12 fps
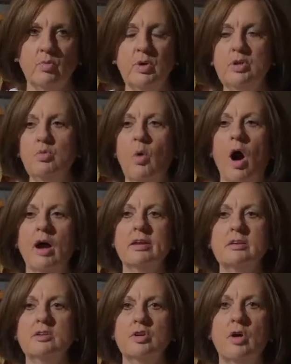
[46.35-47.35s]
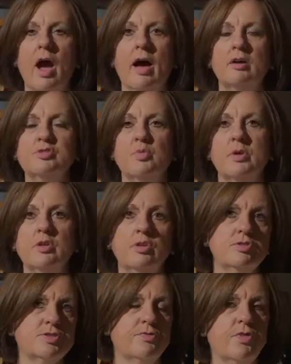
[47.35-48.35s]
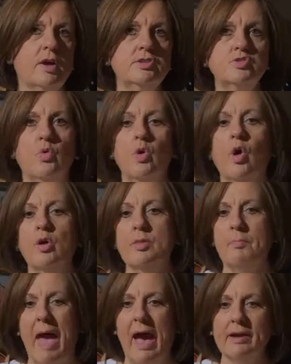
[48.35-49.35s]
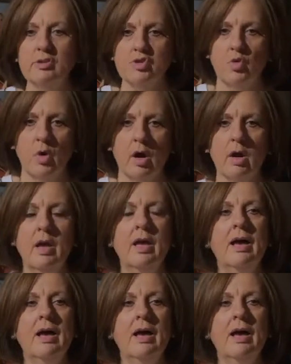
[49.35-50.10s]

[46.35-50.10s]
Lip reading: When you walk into your house, whether you use the front door or the back door,